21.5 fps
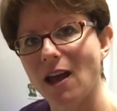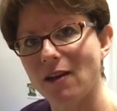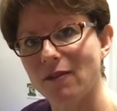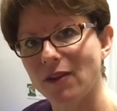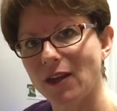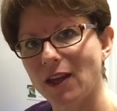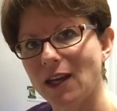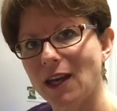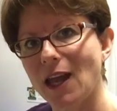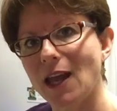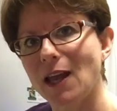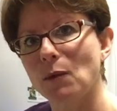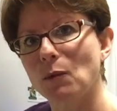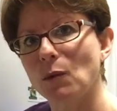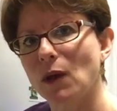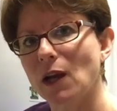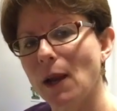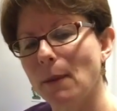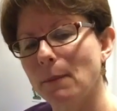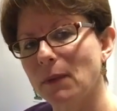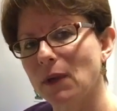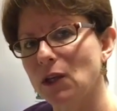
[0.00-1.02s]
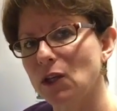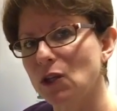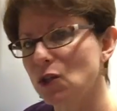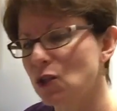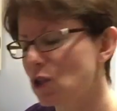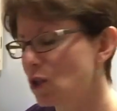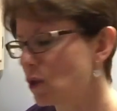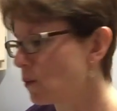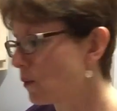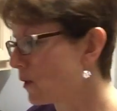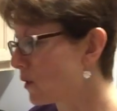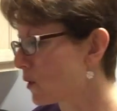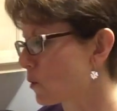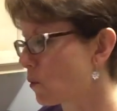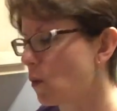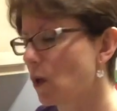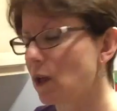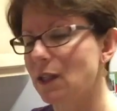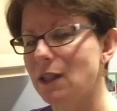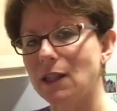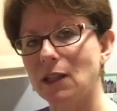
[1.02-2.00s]
oven, and what I'm going to do is
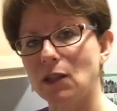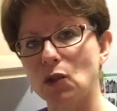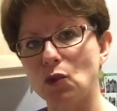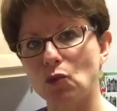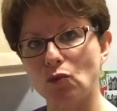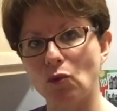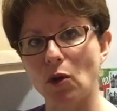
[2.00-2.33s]
once it's